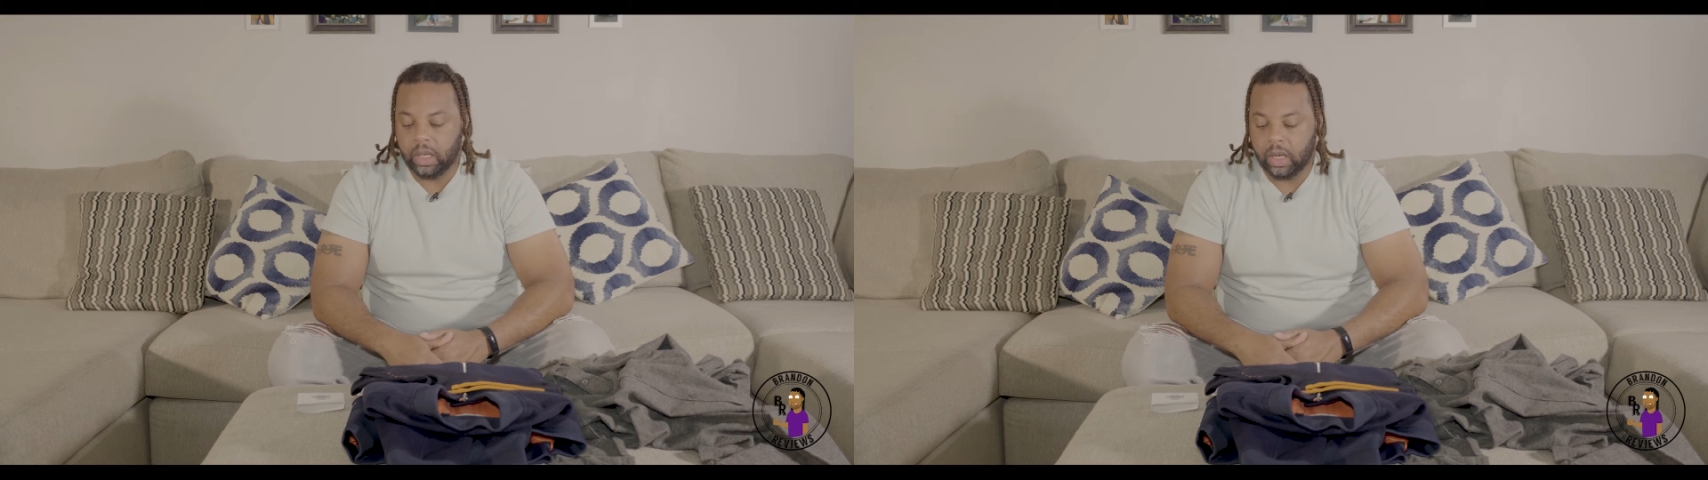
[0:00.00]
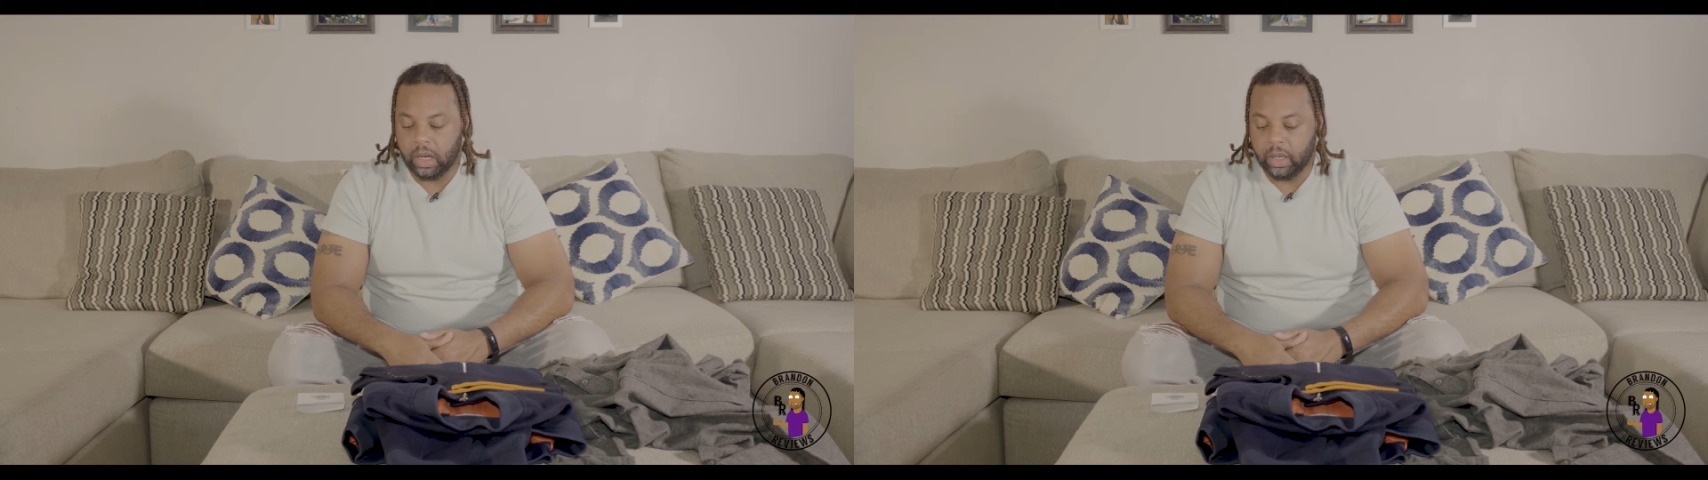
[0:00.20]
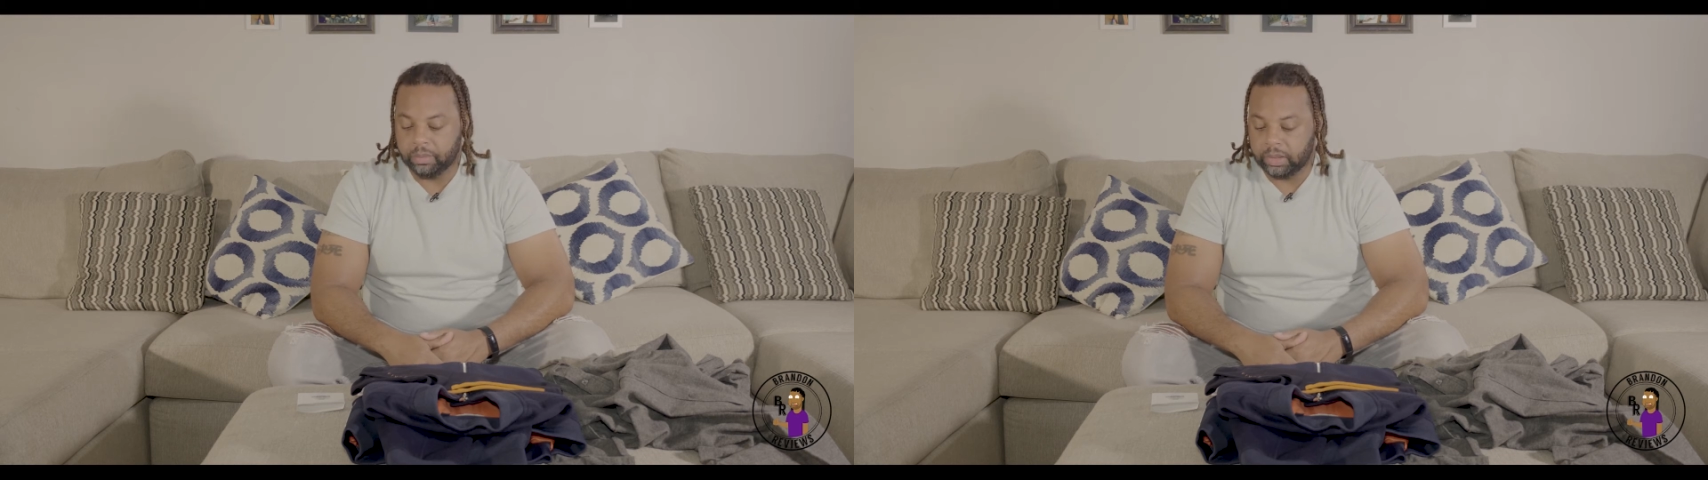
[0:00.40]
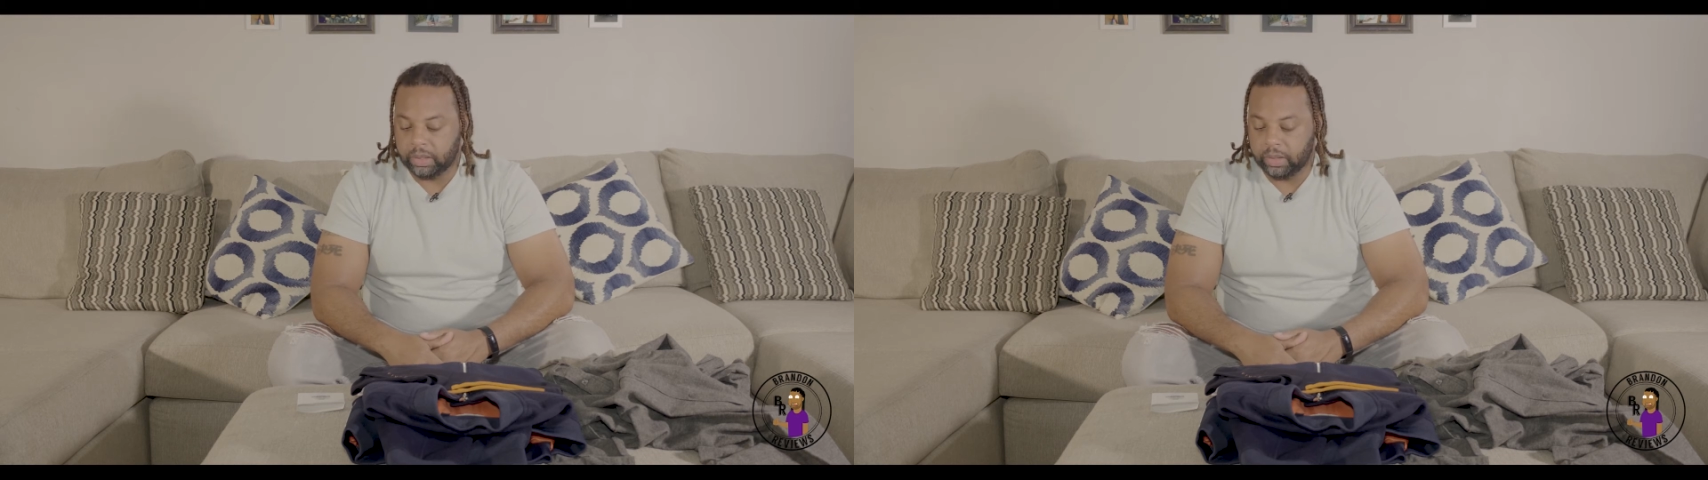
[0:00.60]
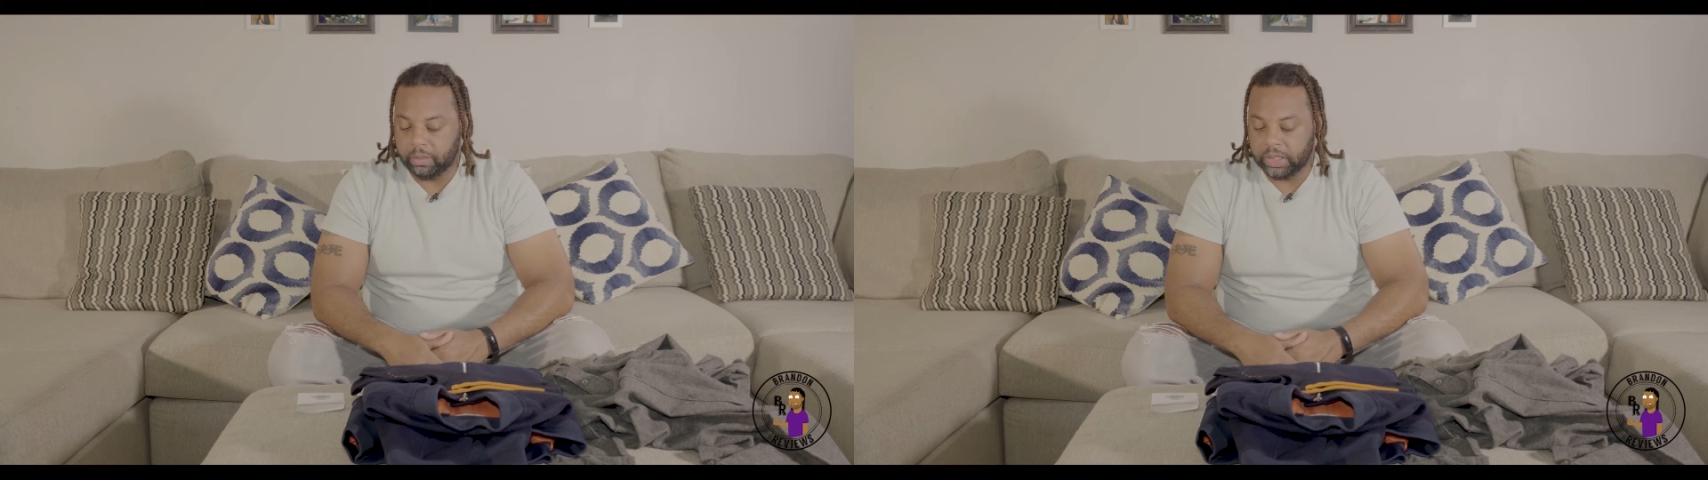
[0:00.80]
um,
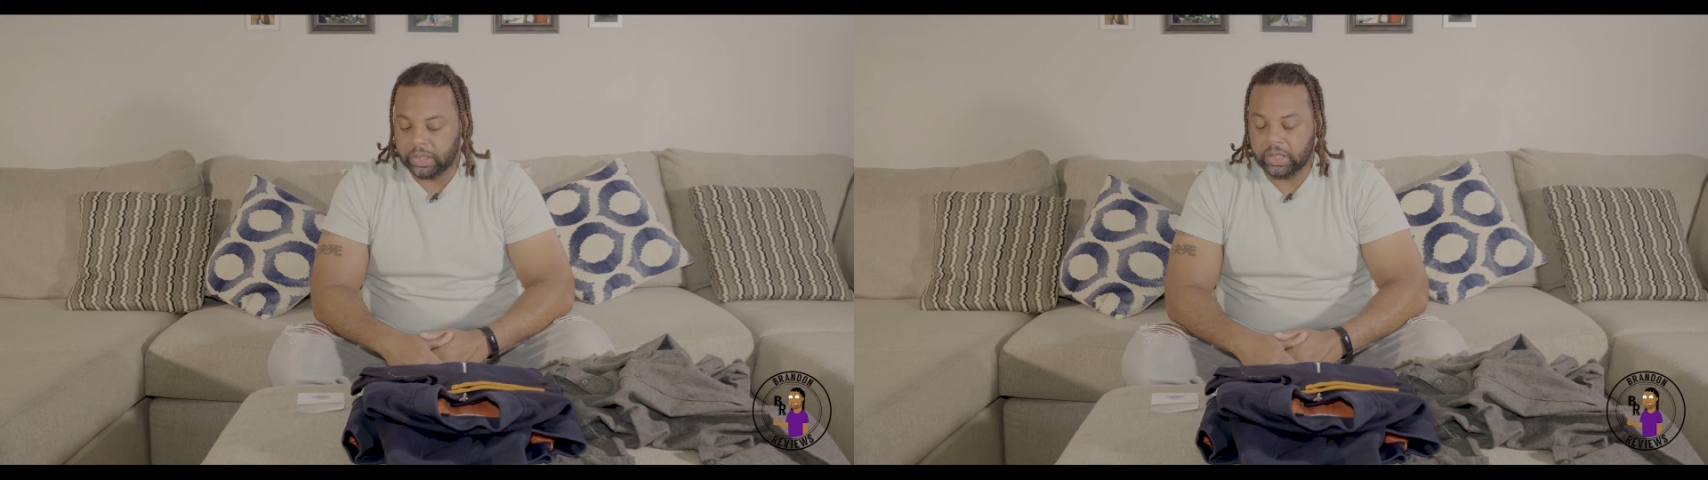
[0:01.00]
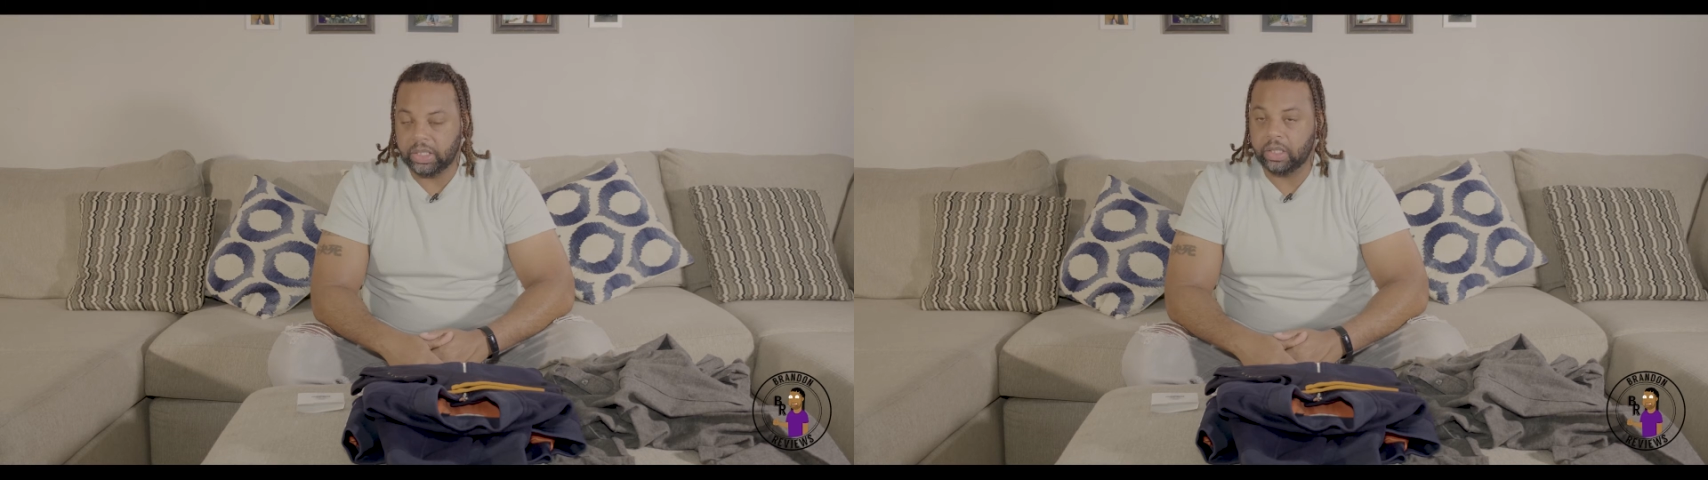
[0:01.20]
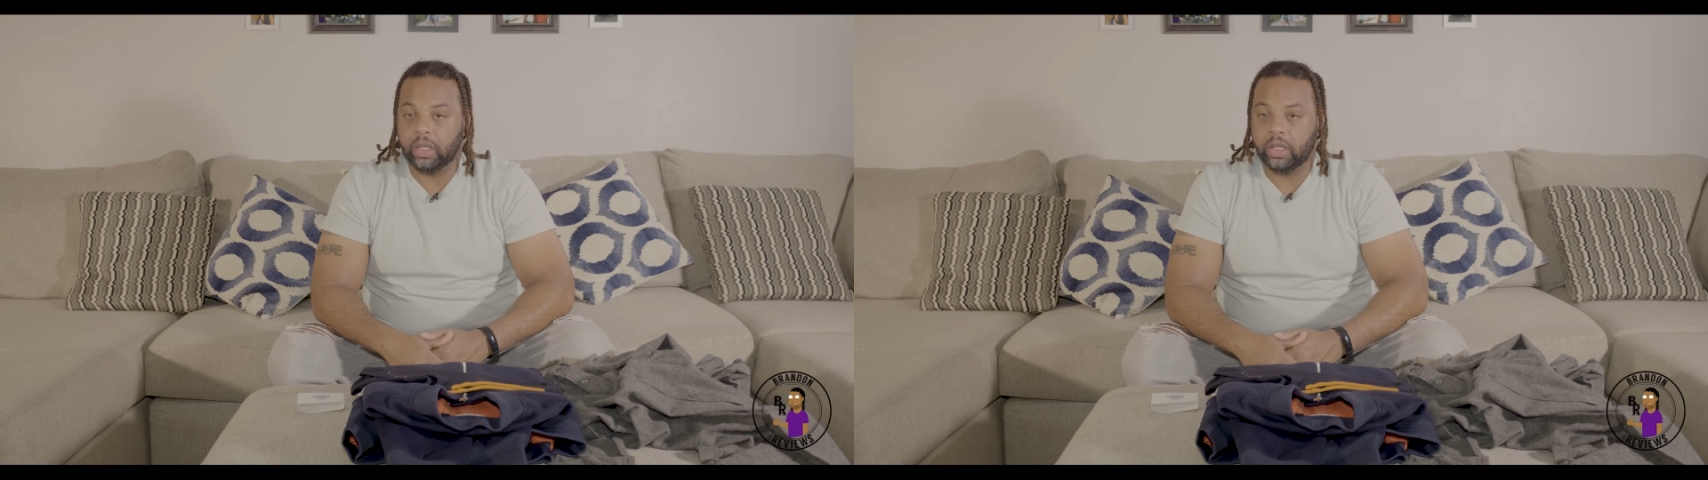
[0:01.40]
to the mission here